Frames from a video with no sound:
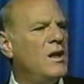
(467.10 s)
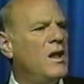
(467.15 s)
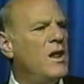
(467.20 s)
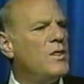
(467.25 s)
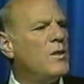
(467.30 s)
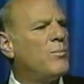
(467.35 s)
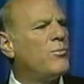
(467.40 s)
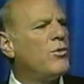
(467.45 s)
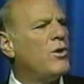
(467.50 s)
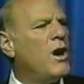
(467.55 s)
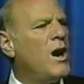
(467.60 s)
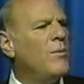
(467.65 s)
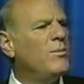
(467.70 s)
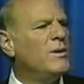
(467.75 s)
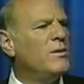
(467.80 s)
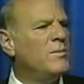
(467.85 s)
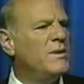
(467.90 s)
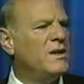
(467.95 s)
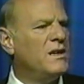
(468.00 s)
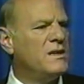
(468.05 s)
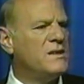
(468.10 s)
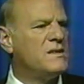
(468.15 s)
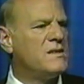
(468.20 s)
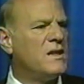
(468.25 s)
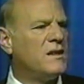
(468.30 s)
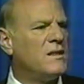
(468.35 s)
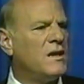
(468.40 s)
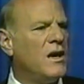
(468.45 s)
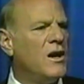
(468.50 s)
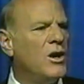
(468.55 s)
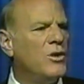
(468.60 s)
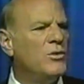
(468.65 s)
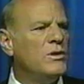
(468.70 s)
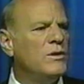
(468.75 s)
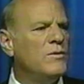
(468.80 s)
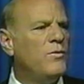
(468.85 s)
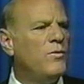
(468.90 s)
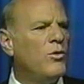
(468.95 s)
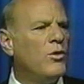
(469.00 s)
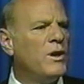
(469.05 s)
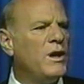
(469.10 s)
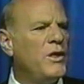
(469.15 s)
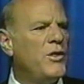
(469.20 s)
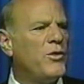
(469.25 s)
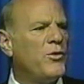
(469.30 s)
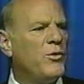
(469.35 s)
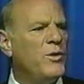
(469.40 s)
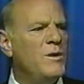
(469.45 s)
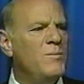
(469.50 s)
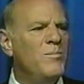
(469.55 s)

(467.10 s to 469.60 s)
The problem is that the 143